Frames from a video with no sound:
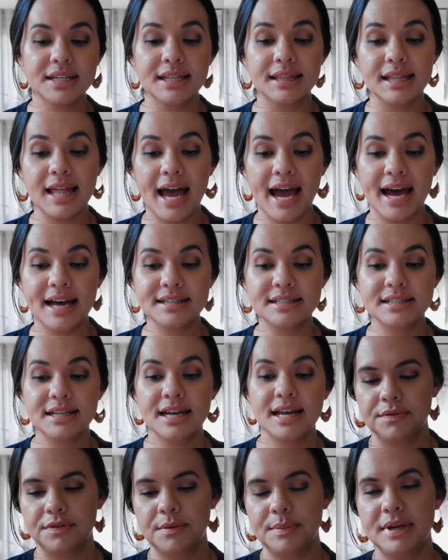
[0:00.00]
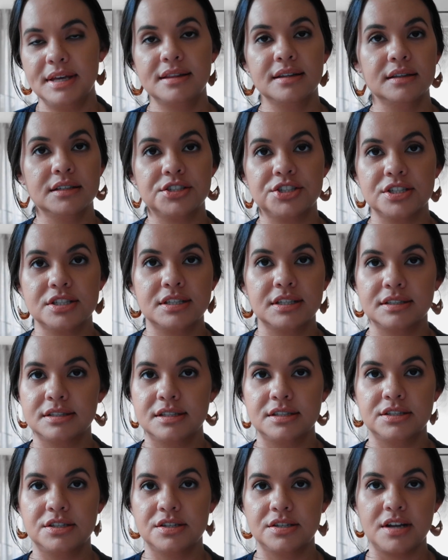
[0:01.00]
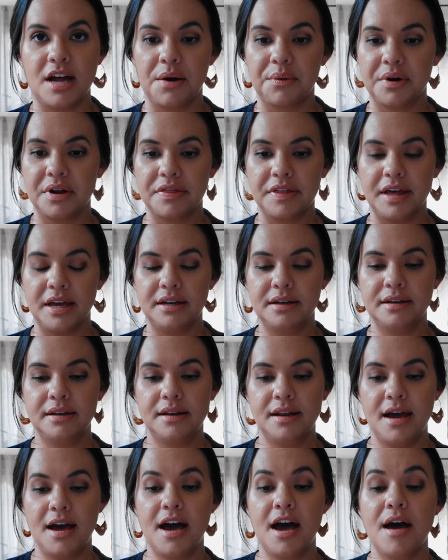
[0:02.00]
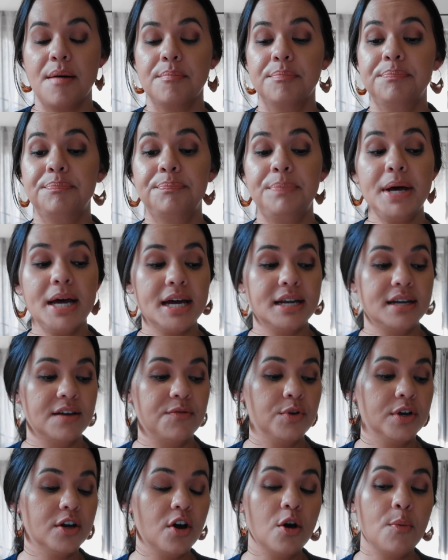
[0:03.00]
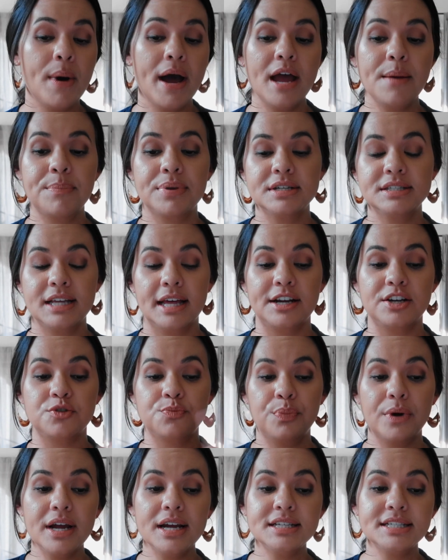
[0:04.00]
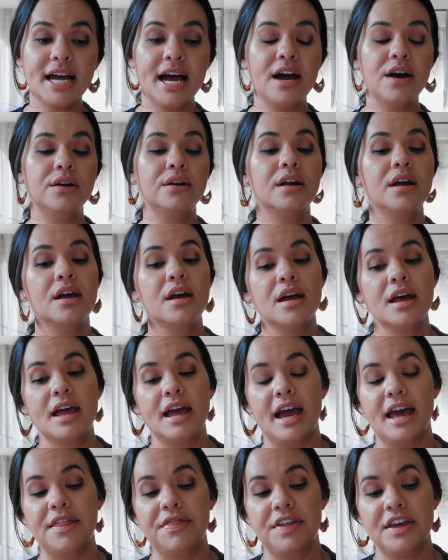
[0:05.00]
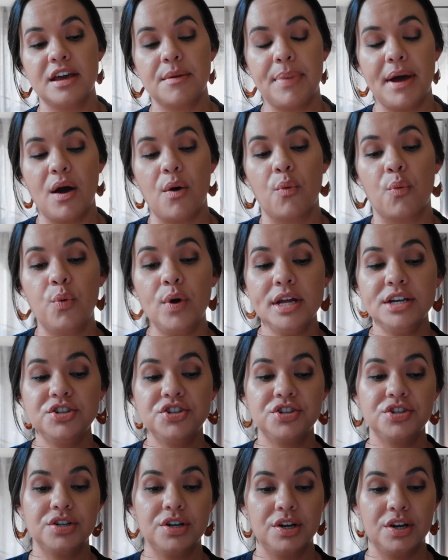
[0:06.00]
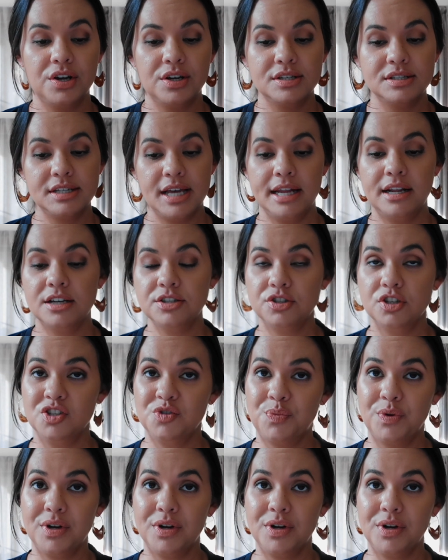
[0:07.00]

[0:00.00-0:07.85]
in last. For me, the logistics is just not worth it. Um, but if we go by percentage breakdown and think about which side hustle is